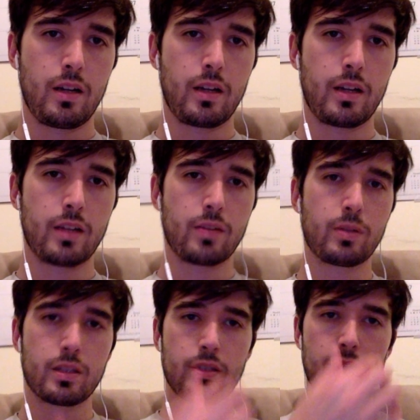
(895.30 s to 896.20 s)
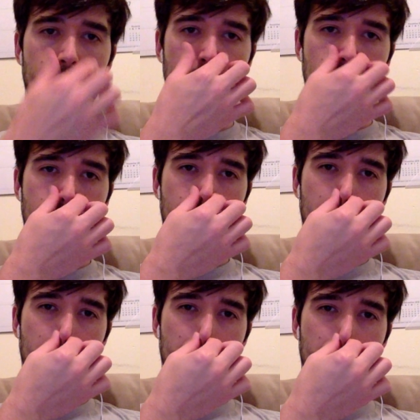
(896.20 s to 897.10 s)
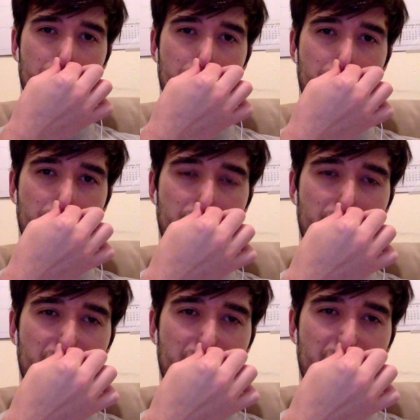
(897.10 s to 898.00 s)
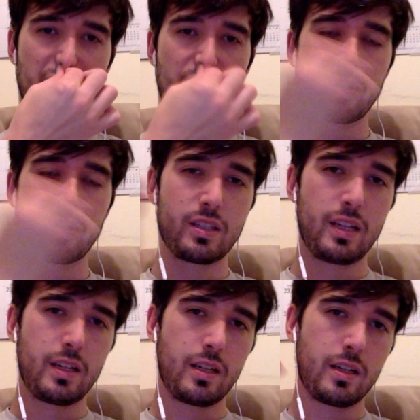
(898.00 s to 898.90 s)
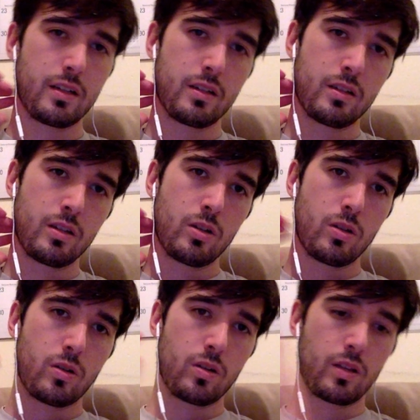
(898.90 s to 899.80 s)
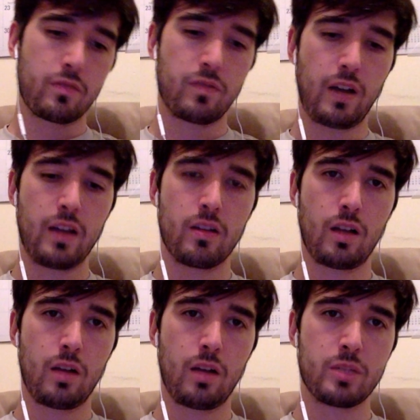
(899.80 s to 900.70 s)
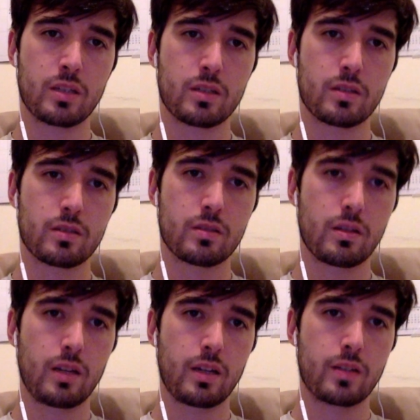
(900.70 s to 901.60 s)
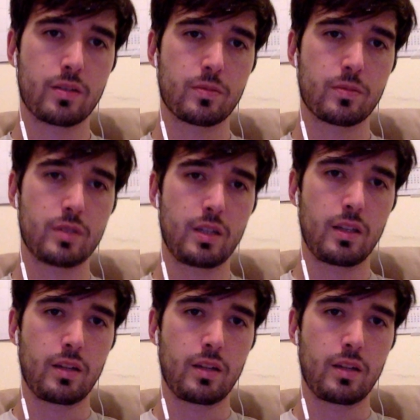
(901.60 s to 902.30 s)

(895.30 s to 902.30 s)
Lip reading: guess we could say like output data or like final object. I guess we'll say like